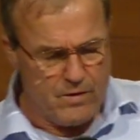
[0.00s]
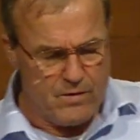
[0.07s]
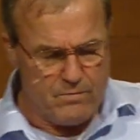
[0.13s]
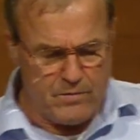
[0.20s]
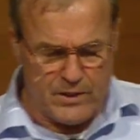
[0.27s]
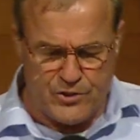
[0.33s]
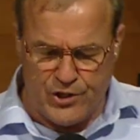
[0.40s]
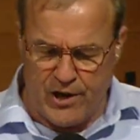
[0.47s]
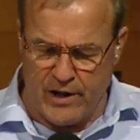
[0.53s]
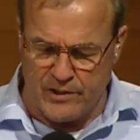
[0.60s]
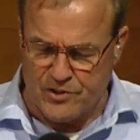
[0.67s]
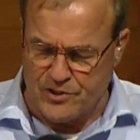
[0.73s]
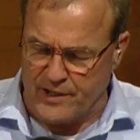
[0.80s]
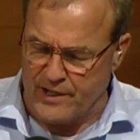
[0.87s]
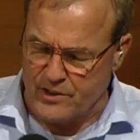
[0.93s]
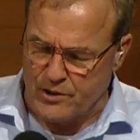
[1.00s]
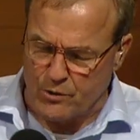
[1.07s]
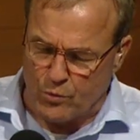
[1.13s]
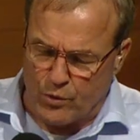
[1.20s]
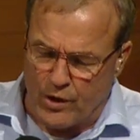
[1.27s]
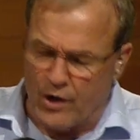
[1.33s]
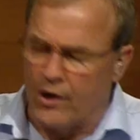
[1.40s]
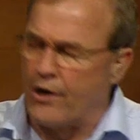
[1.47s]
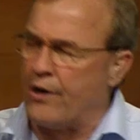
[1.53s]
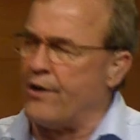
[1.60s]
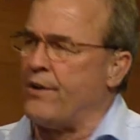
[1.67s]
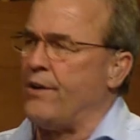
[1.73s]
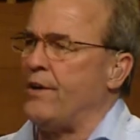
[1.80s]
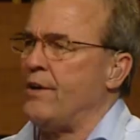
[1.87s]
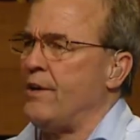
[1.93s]
But John says the
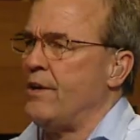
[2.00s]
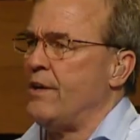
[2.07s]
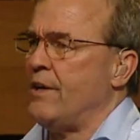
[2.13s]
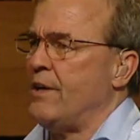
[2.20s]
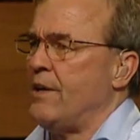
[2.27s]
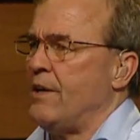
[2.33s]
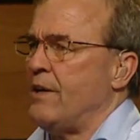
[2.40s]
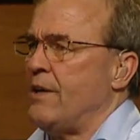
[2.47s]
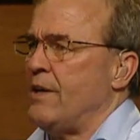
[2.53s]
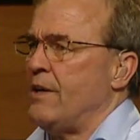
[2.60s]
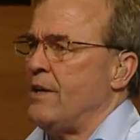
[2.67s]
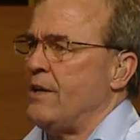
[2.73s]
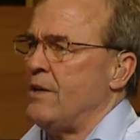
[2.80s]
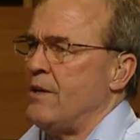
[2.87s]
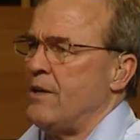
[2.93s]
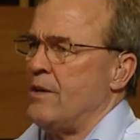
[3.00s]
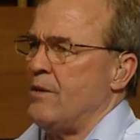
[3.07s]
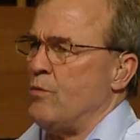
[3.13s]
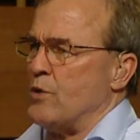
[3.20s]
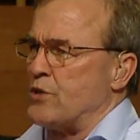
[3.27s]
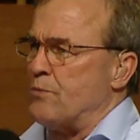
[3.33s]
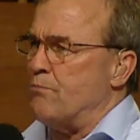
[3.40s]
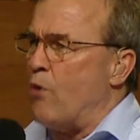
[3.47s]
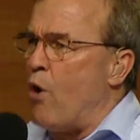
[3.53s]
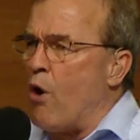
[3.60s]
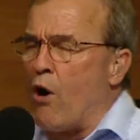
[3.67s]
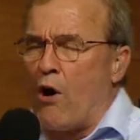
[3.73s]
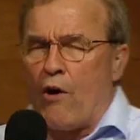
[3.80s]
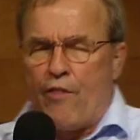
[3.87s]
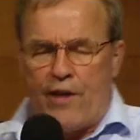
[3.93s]
Word was
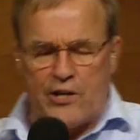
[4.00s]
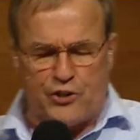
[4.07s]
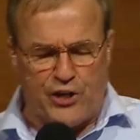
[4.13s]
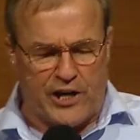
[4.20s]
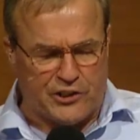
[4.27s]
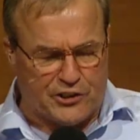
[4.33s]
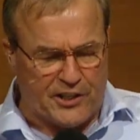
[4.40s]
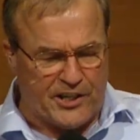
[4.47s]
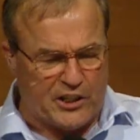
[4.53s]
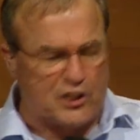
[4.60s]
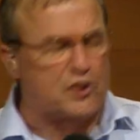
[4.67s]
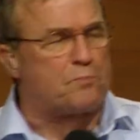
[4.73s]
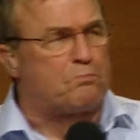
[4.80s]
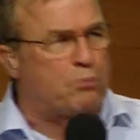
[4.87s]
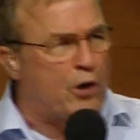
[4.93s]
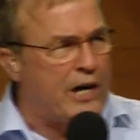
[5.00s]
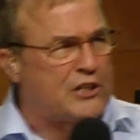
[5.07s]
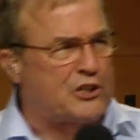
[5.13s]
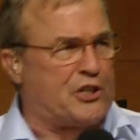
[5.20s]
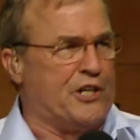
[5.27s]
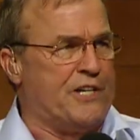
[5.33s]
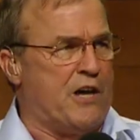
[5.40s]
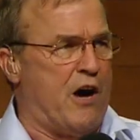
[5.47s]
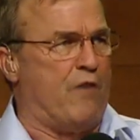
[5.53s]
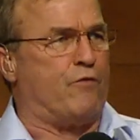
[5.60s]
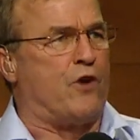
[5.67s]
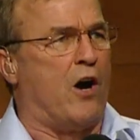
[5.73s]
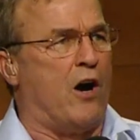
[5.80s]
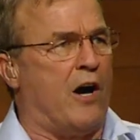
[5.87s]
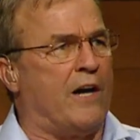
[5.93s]
more than just an expression of
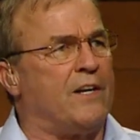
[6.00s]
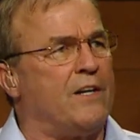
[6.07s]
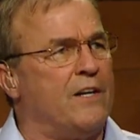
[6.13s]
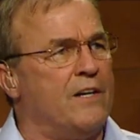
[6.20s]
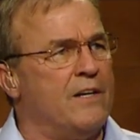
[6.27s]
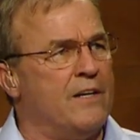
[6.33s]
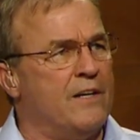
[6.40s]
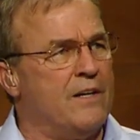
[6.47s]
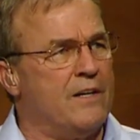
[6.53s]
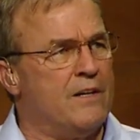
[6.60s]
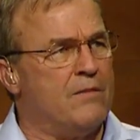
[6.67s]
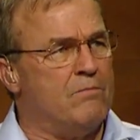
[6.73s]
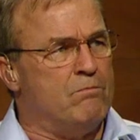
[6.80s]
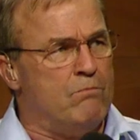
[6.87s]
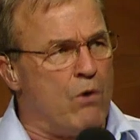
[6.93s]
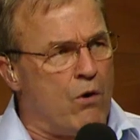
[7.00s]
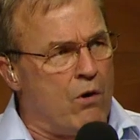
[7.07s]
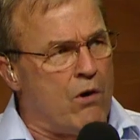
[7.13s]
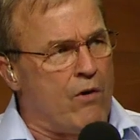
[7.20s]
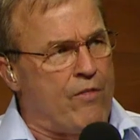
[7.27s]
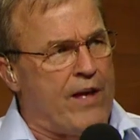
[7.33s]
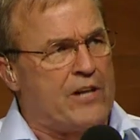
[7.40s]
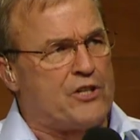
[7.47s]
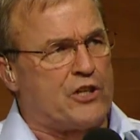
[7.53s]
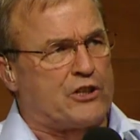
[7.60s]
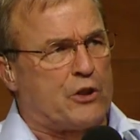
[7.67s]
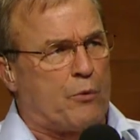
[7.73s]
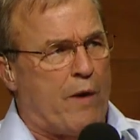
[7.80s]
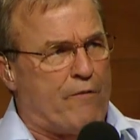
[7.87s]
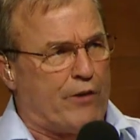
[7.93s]
God, more than just
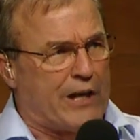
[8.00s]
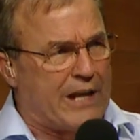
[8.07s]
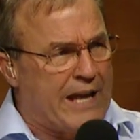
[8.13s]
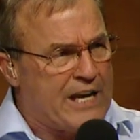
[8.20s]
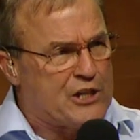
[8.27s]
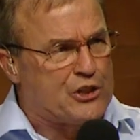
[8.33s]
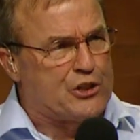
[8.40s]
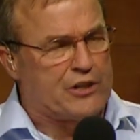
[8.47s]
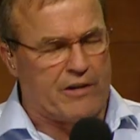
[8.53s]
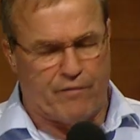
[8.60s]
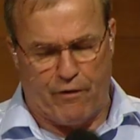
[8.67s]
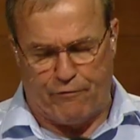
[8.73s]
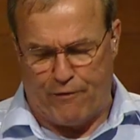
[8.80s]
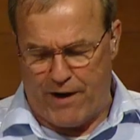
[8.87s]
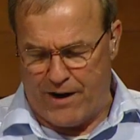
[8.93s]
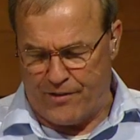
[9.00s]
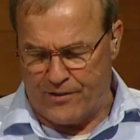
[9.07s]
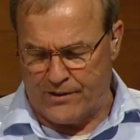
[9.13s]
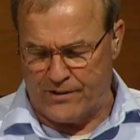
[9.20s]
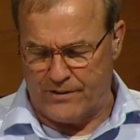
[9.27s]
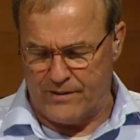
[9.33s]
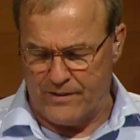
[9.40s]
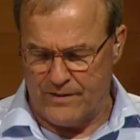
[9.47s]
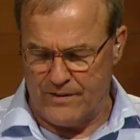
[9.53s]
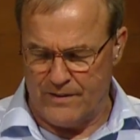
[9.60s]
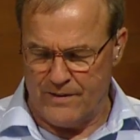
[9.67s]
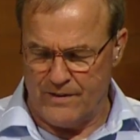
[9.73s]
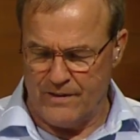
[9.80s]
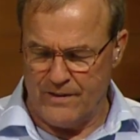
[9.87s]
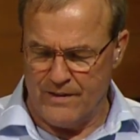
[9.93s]
a revelation of the Father.
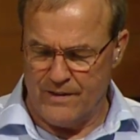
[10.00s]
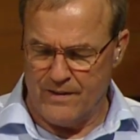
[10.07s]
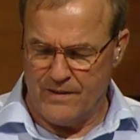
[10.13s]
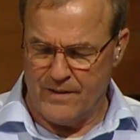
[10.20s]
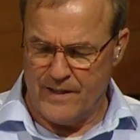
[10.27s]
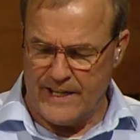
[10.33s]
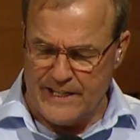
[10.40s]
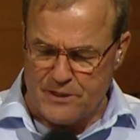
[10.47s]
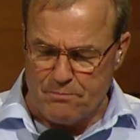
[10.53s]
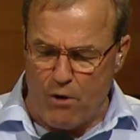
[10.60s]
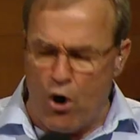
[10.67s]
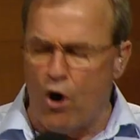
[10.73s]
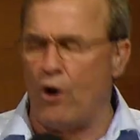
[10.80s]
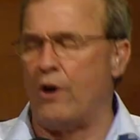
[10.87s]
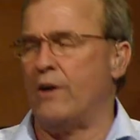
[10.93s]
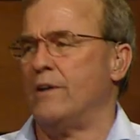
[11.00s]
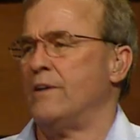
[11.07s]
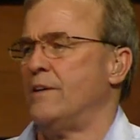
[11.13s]
He's more.